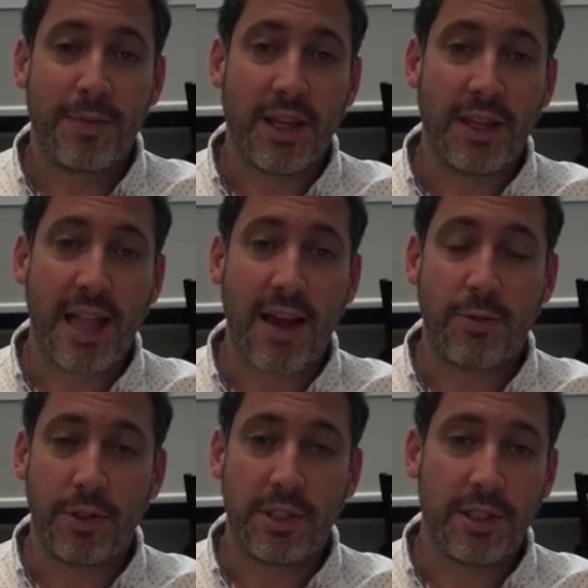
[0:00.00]
Get an
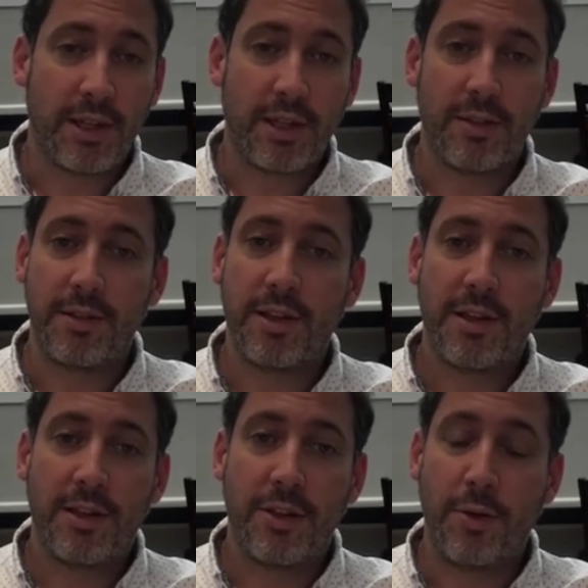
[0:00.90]
average, and
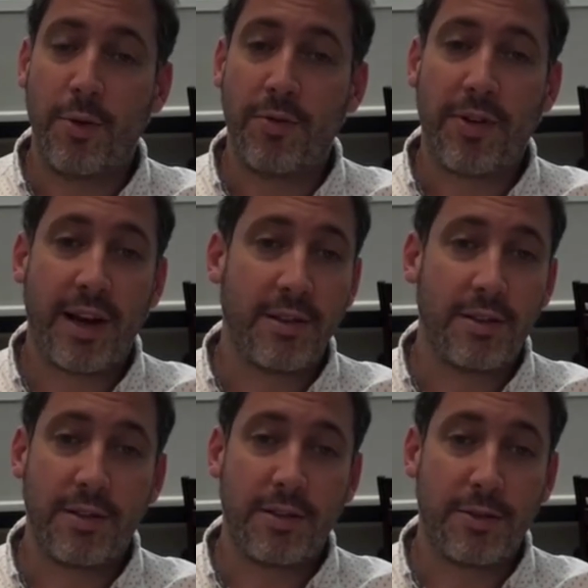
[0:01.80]
you will find
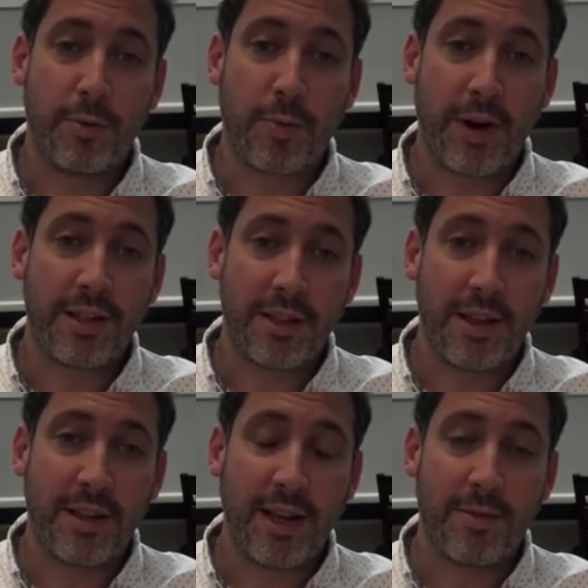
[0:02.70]

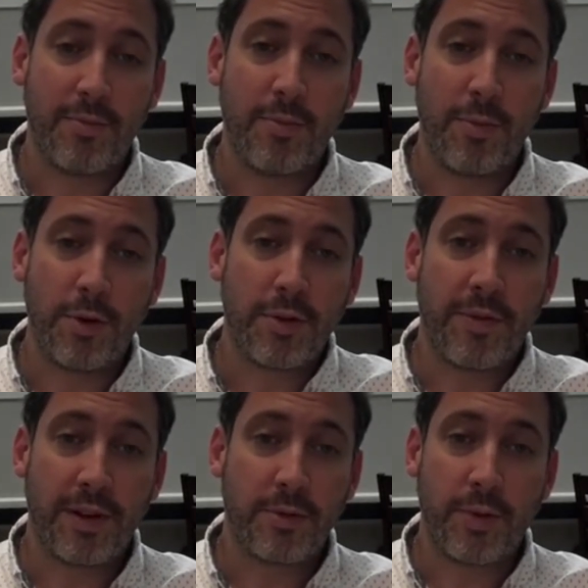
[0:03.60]
surprisingly that most
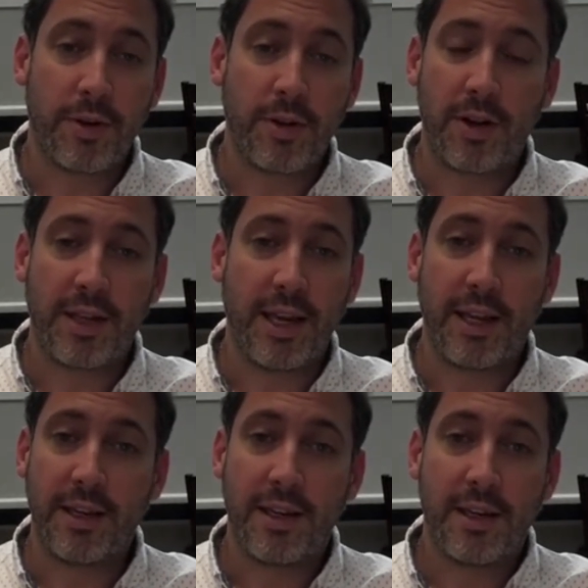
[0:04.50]
of us we're not
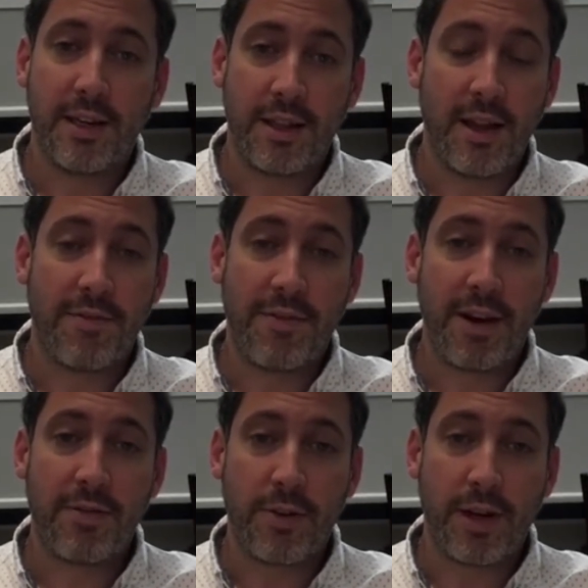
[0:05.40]
getting enough
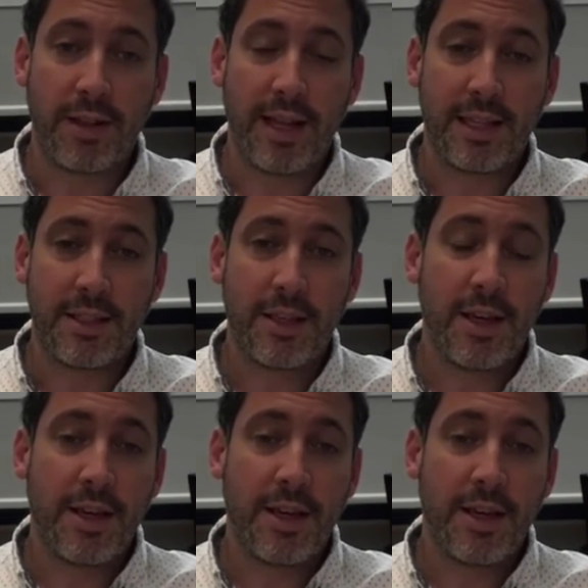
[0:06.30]
fiber, and that's